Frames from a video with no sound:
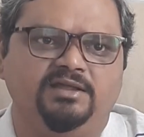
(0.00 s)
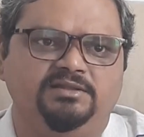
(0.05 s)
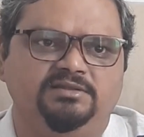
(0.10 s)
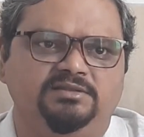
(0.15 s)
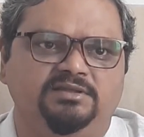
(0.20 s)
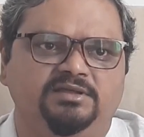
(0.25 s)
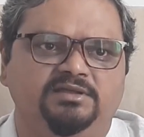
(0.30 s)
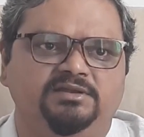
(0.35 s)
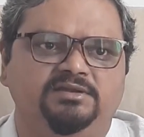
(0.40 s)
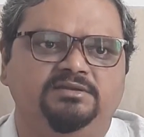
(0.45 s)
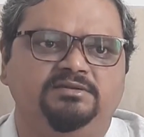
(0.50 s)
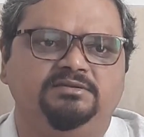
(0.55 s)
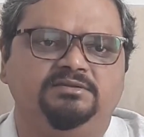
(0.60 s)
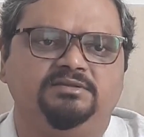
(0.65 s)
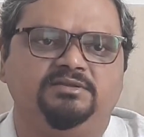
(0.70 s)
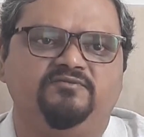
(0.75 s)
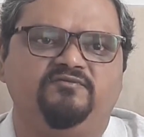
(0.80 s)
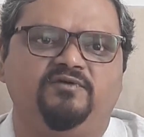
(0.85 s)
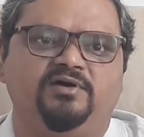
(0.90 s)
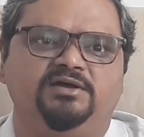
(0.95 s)
And
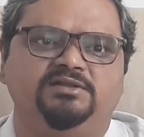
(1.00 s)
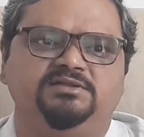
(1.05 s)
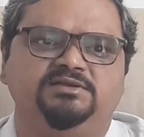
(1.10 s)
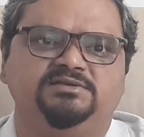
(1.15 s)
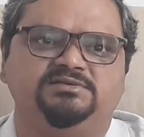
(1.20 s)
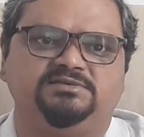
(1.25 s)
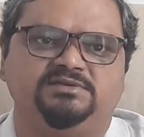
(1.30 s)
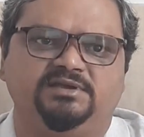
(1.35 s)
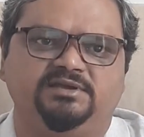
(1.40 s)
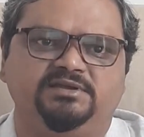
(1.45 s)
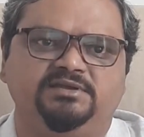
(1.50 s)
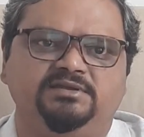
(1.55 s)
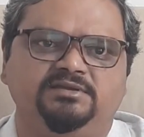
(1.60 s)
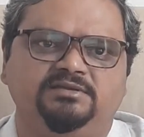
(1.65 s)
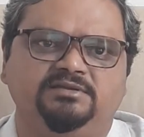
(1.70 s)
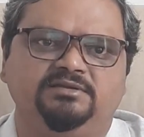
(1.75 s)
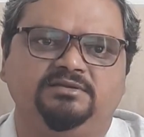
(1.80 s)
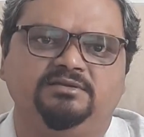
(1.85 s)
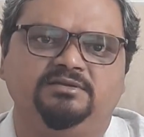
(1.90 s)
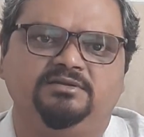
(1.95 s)
then the father
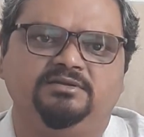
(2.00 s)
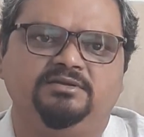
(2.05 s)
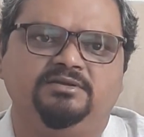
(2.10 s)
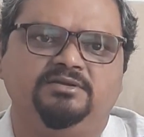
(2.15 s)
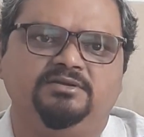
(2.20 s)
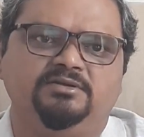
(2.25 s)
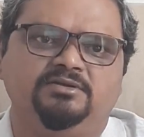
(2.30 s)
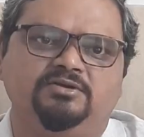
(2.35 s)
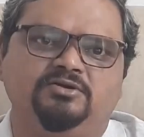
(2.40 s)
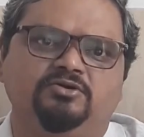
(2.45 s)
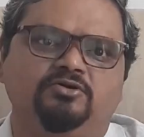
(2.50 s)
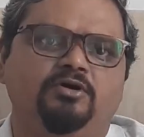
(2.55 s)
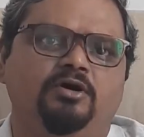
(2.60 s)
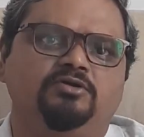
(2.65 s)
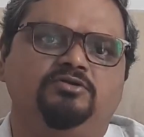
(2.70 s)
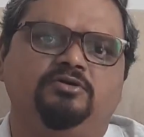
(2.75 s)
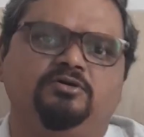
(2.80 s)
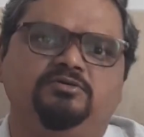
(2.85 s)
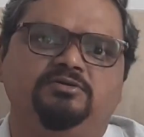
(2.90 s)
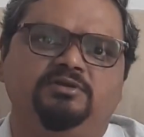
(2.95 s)
said,
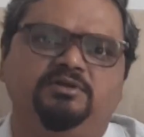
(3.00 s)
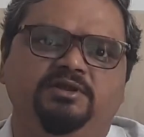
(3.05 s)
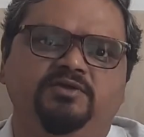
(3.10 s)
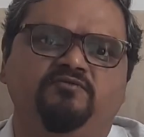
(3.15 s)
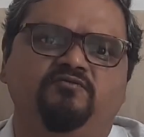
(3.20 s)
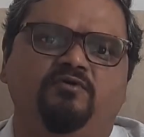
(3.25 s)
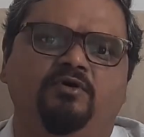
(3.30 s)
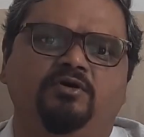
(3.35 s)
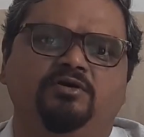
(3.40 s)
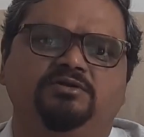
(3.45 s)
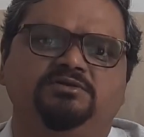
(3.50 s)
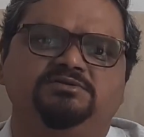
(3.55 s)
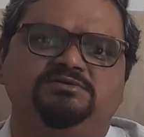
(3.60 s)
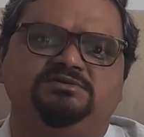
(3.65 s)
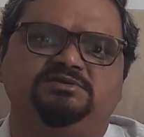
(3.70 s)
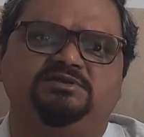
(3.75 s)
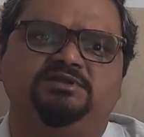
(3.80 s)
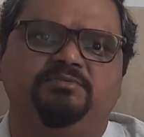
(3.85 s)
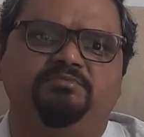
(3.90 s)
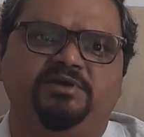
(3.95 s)
God only
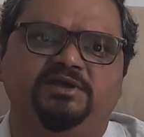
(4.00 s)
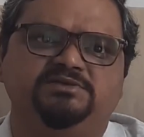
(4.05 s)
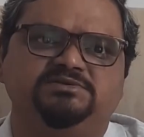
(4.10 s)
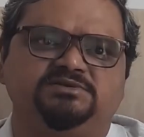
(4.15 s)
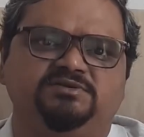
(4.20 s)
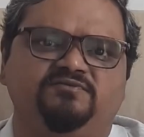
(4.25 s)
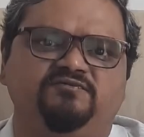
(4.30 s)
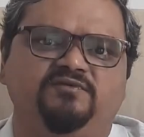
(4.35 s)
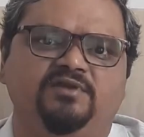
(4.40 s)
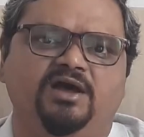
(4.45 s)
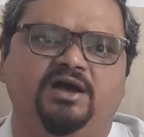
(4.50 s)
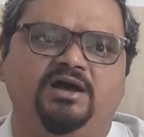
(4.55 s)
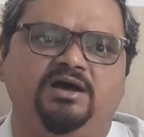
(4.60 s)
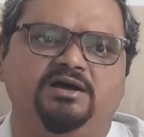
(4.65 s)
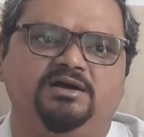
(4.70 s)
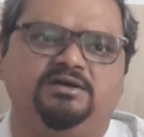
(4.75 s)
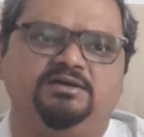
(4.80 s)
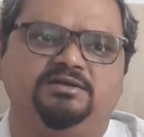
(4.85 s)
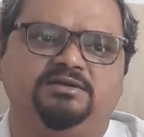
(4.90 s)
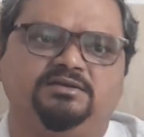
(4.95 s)
wants the best
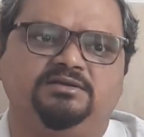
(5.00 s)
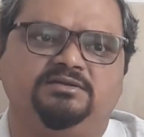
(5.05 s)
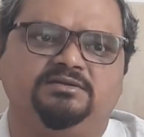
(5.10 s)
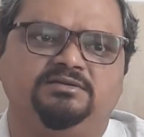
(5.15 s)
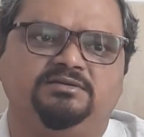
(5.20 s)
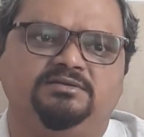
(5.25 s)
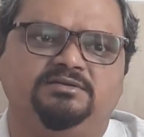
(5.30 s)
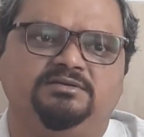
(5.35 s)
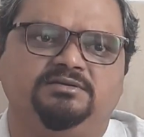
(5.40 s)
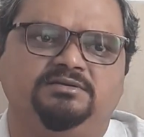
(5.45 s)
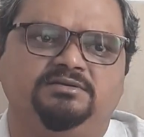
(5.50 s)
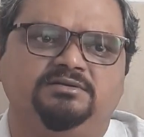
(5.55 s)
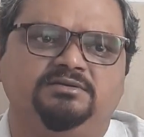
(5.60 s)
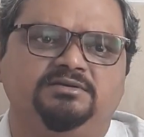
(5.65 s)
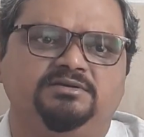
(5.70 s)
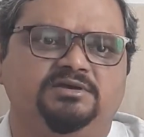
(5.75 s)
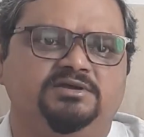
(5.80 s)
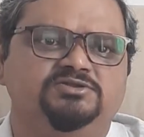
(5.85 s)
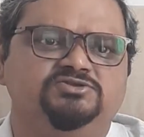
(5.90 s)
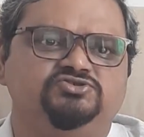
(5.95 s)
flower.
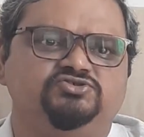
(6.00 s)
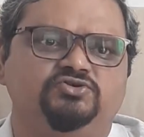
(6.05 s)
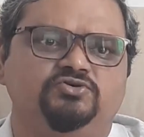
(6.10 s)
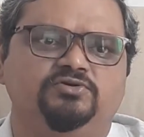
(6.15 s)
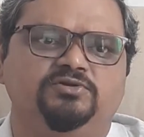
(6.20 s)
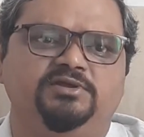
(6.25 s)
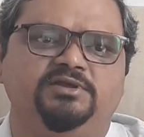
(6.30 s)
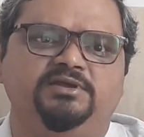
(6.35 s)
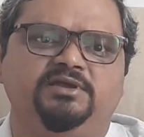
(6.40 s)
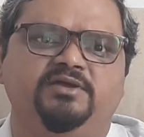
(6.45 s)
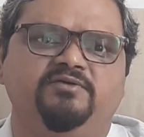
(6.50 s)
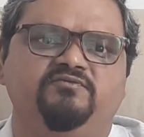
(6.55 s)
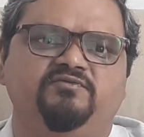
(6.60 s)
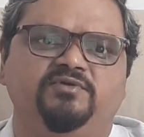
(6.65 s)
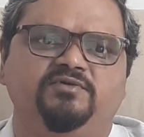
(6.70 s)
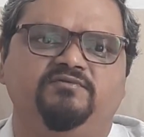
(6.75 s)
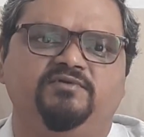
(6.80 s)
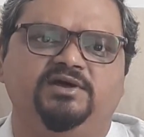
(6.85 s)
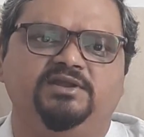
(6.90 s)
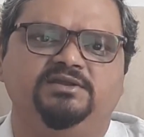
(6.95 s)
Consoling
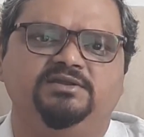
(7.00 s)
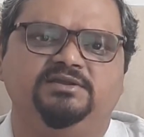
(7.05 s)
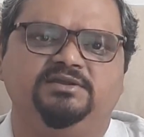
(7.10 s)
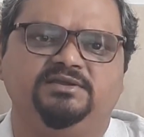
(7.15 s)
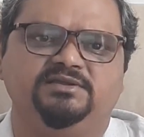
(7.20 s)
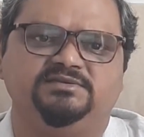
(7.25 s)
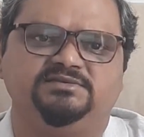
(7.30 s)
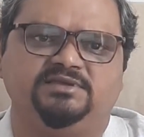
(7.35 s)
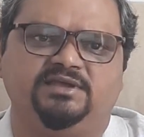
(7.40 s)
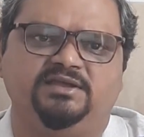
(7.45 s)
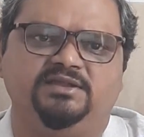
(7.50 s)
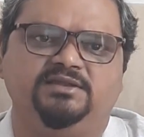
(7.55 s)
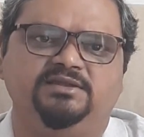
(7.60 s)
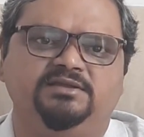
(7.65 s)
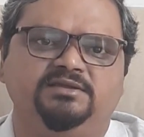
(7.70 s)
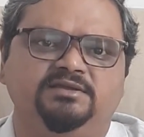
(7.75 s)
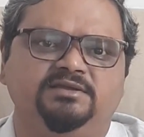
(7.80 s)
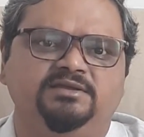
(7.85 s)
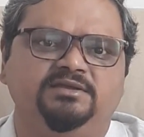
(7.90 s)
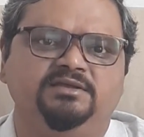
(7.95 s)
everyone, he
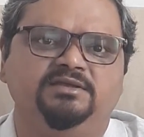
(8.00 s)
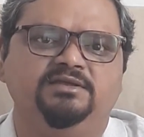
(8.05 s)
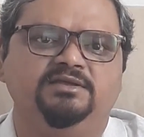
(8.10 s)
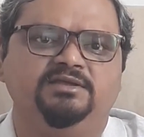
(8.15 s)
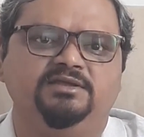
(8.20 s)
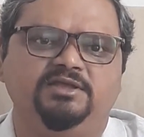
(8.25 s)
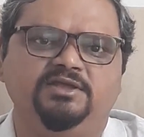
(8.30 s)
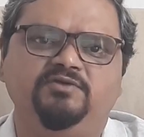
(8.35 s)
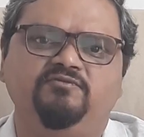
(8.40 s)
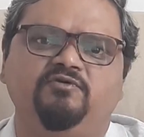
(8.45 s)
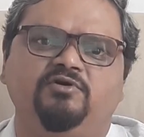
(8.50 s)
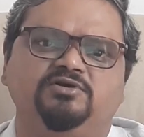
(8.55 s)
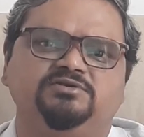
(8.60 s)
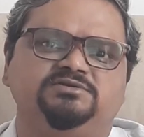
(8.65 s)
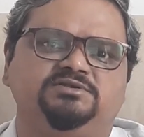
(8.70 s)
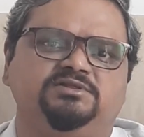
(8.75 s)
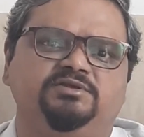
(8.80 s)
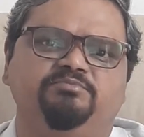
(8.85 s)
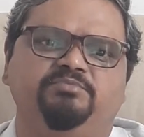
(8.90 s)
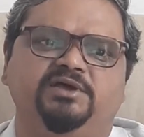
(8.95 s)
said, he
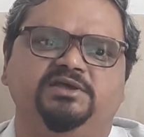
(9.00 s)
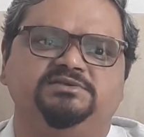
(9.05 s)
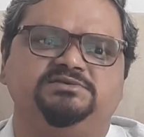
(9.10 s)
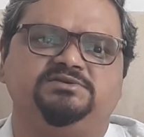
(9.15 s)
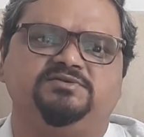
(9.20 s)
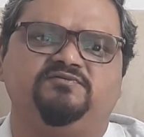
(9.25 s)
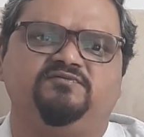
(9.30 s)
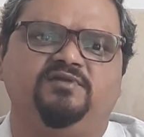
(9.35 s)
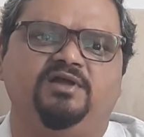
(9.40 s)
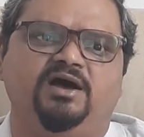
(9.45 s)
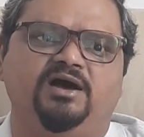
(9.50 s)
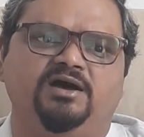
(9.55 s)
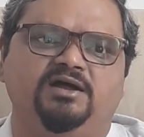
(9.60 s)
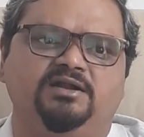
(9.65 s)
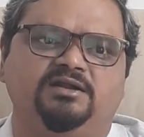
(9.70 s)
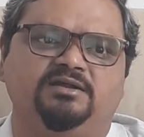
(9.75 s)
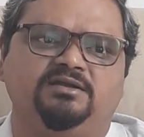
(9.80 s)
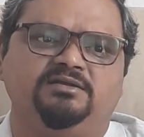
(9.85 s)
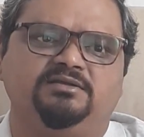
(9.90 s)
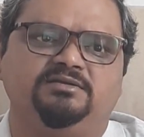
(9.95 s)
was the best
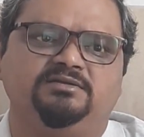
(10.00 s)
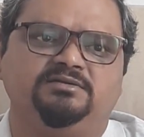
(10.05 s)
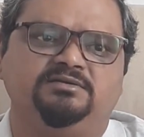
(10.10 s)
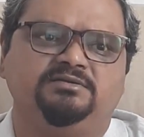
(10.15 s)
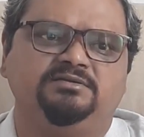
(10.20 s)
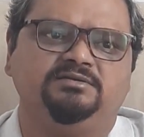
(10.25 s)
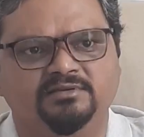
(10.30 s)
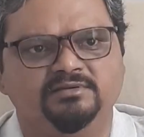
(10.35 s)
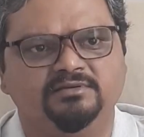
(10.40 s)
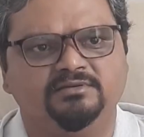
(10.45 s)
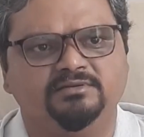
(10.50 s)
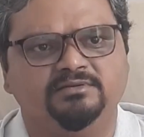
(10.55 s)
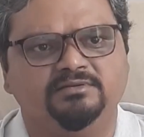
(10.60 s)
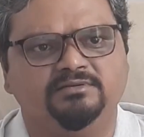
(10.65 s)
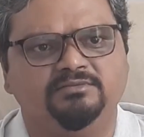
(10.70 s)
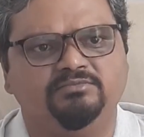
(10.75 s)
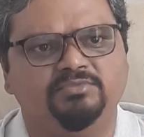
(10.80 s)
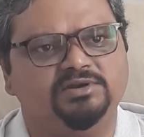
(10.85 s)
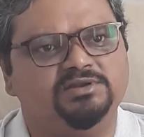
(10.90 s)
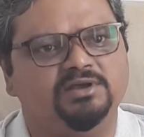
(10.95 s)
flower.
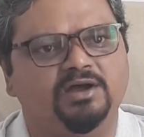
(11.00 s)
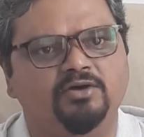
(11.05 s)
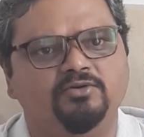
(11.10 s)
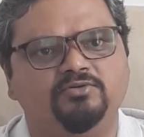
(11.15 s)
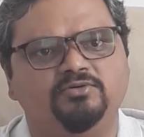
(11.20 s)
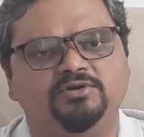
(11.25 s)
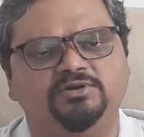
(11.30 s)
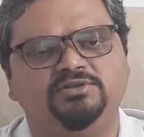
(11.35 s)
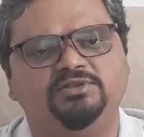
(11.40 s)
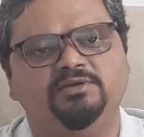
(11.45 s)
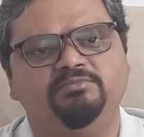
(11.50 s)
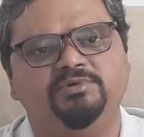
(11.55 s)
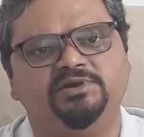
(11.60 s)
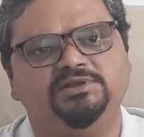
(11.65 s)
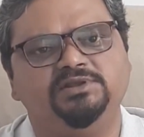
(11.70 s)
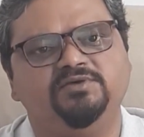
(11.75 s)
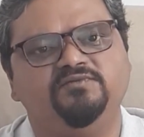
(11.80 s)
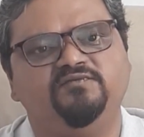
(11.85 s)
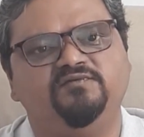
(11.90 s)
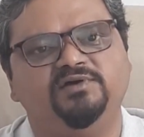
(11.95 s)
But how could the
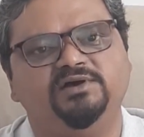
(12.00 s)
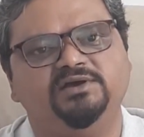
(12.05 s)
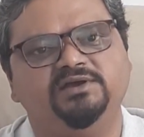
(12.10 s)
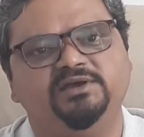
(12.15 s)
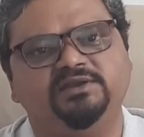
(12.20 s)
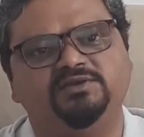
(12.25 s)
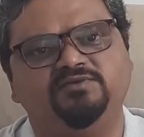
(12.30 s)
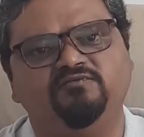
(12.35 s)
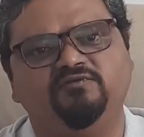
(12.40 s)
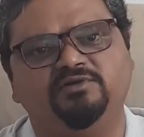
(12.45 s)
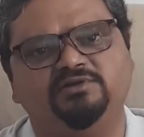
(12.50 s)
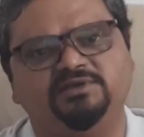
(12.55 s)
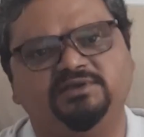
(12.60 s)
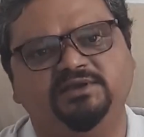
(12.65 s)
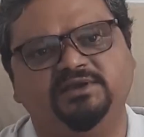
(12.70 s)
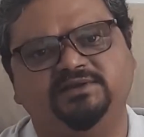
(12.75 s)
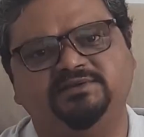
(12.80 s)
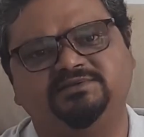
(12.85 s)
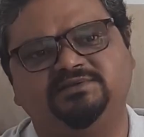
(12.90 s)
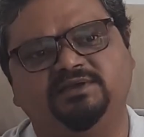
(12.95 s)
mother forget what
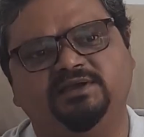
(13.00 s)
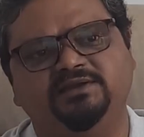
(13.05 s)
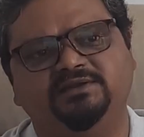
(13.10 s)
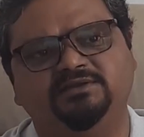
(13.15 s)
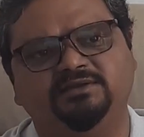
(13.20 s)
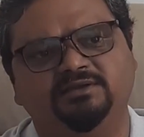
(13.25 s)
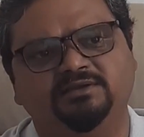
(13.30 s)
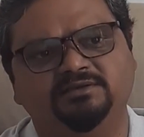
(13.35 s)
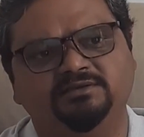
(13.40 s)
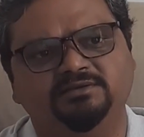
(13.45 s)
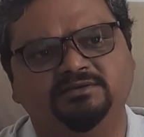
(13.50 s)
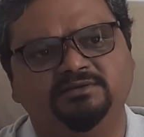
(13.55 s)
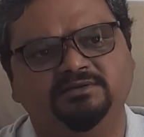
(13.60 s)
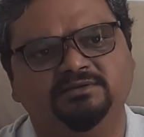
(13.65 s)
he had said?